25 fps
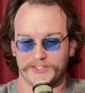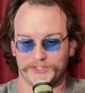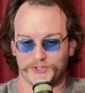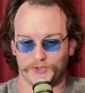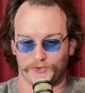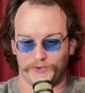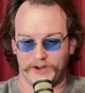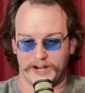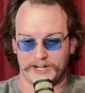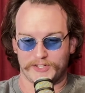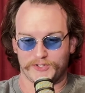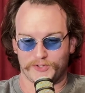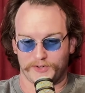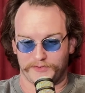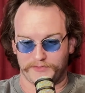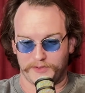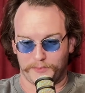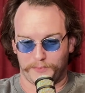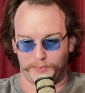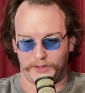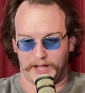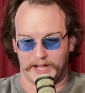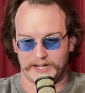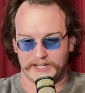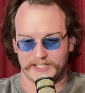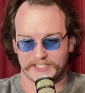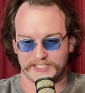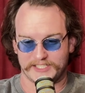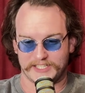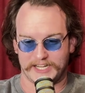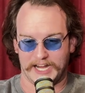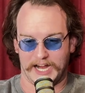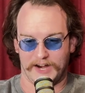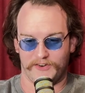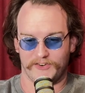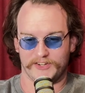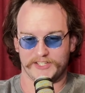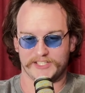the director of the planet's
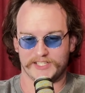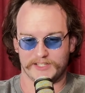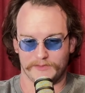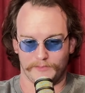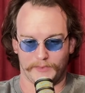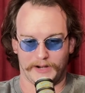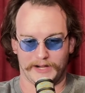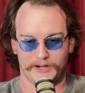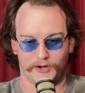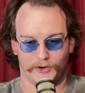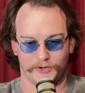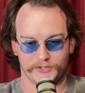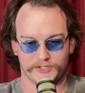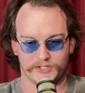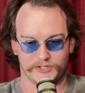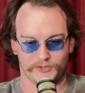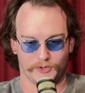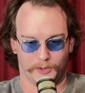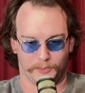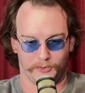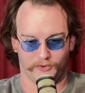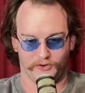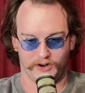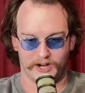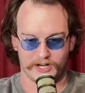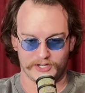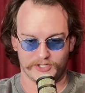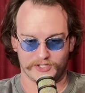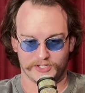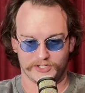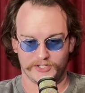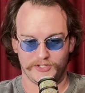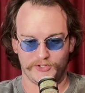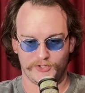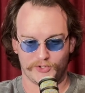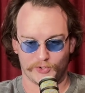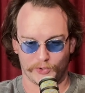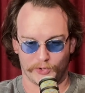Terra Symbiosis
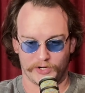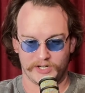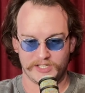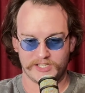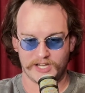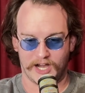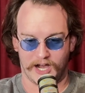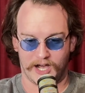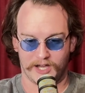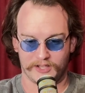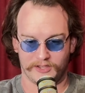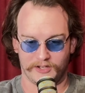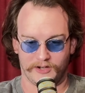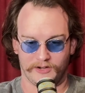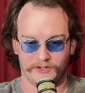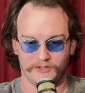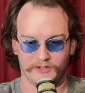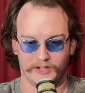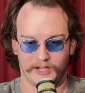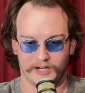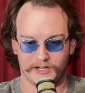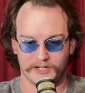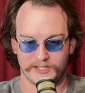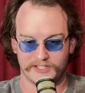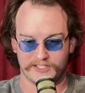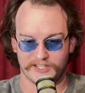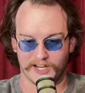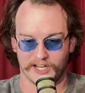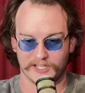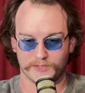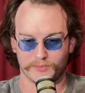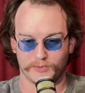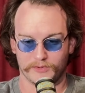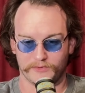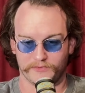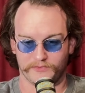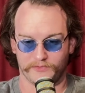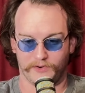operation, joins Hearthhole in a
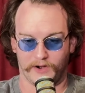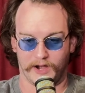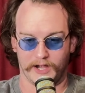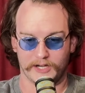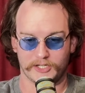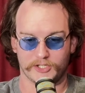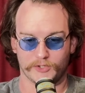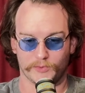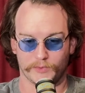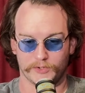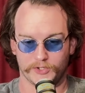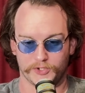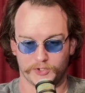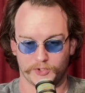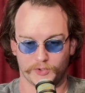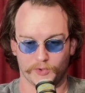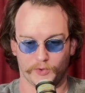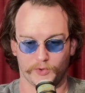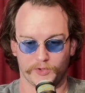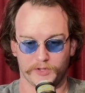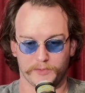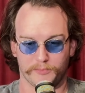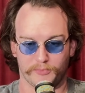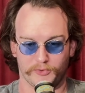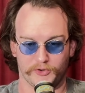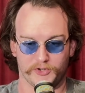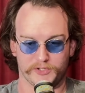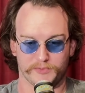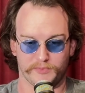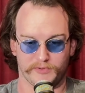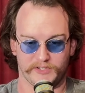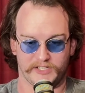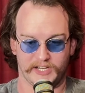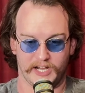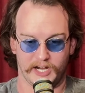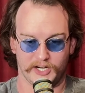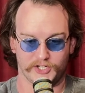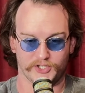desperate fight to ensure the Brute's
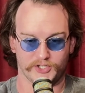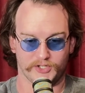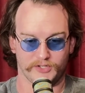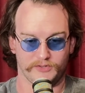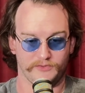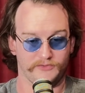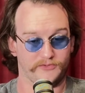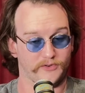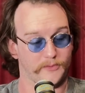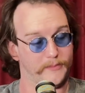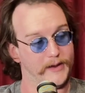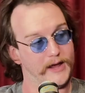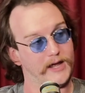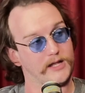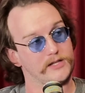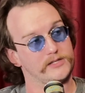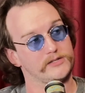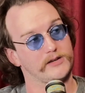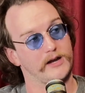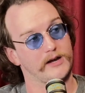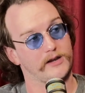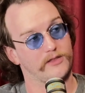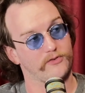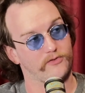protection from outside